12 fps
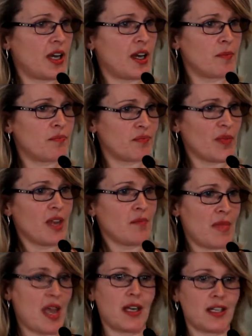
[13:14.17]

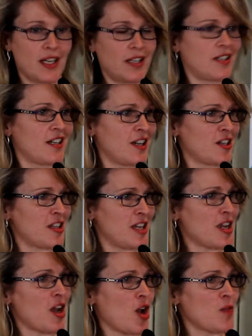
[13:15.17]
mandated under
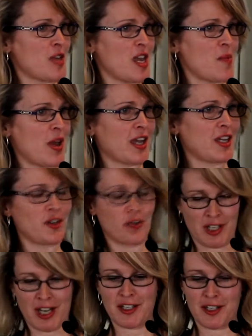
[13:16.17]
their home care package,
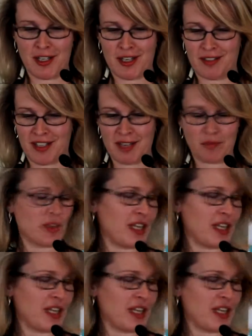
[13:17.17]
under their, say,